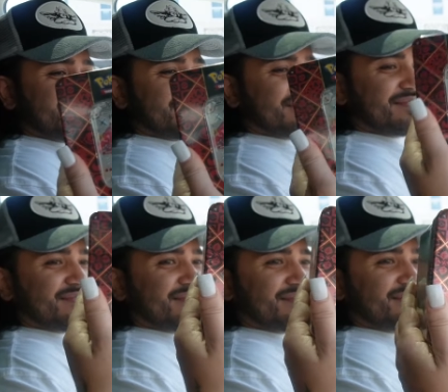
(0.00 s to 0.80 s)
why is it
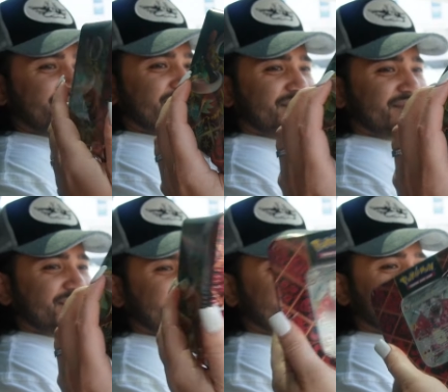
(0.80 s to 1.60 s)
like a huge
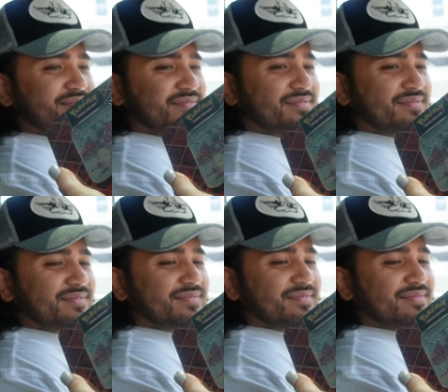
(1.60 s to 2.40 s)
box
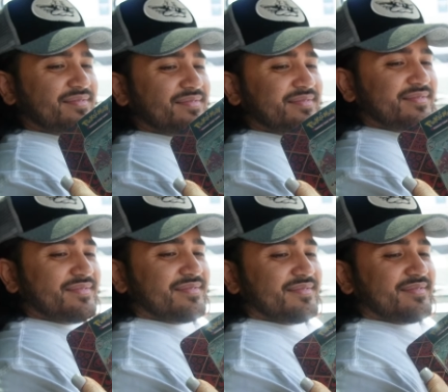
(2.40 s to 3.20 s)
usually
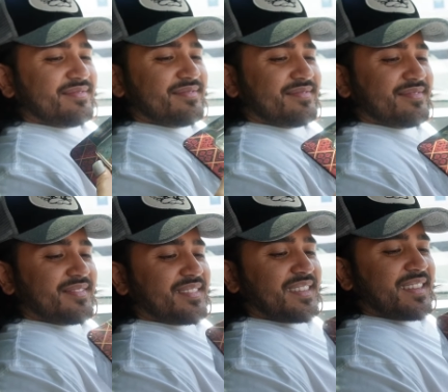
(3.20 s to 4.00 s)
you just get the little
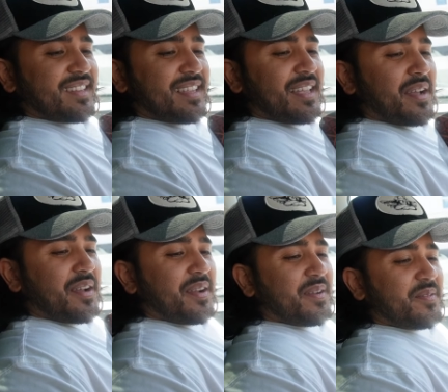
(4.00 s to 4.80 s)
packs
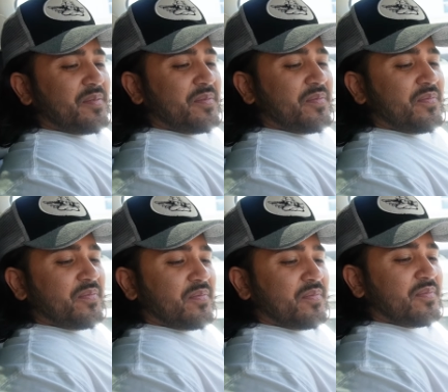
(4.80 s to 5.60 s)
oh
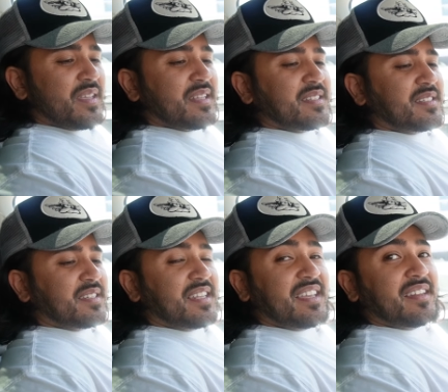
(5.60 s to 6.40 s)
because it's a
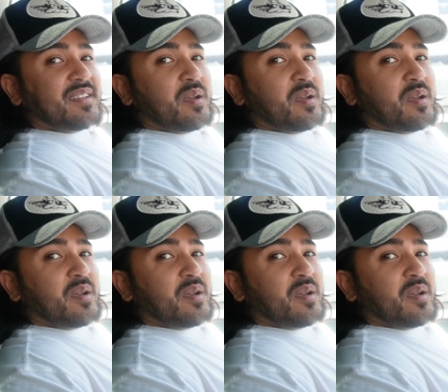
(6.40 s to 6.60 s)
10, it